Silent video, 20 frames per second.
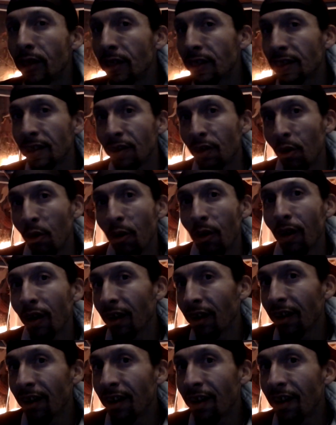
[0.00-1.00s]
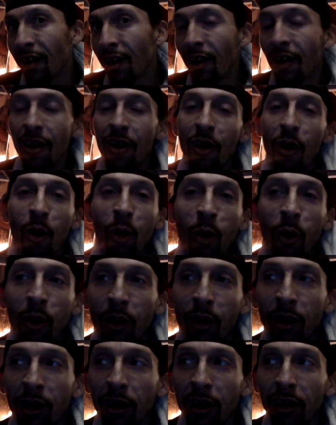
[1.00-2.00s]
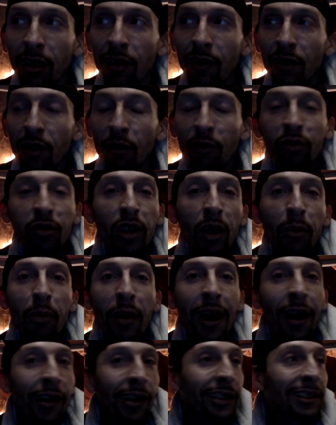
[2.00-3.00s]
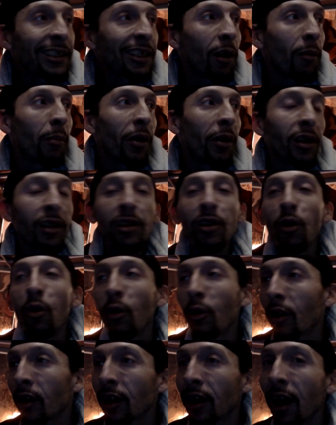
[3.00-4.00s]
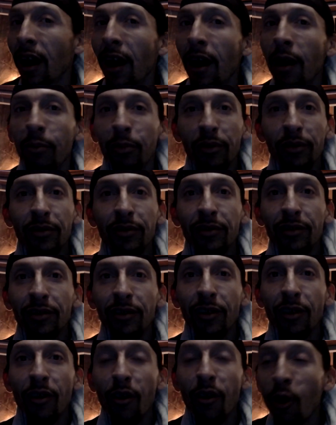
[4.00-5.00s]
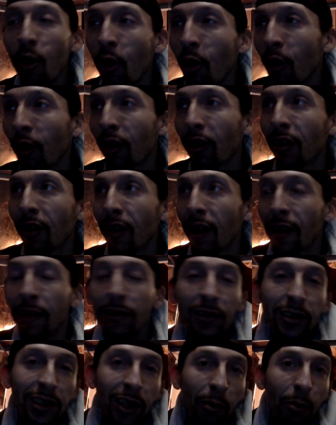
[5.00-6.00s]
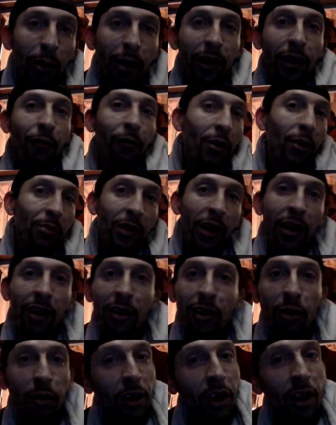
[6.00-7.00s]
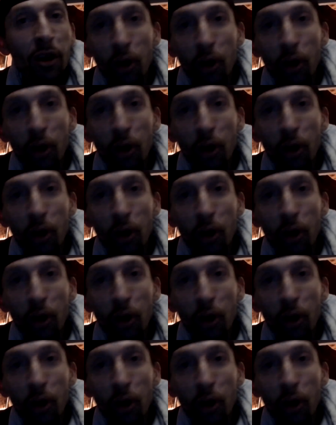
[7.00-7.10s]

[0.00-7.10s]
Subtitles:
the door, or flip out on somebody or a cop, or somebody flips out on you.